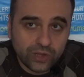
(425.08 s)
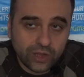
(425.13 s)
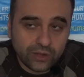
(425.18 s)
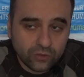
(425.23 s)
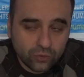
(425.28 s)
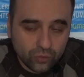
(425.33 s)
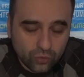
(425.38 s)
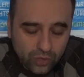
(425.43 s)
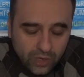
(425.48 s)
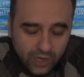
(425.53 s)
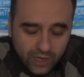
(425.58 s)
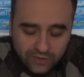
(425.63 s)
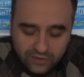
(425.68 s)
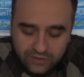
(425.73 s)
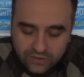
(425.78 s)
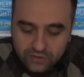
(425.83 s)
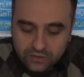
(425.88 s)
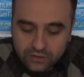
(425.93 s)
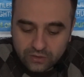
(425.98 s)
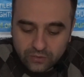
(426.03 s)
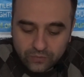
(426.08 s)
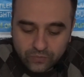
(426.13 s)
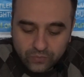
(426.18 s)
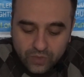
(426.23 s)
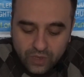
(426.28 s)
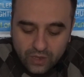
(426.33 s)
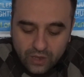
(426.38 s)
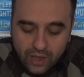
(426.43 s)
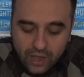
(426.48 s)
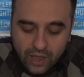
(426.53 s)
and Dungans.
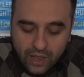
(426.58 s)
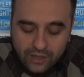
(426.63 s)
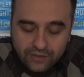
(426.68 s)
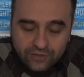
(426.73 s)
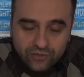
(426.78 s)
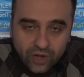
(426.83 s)
And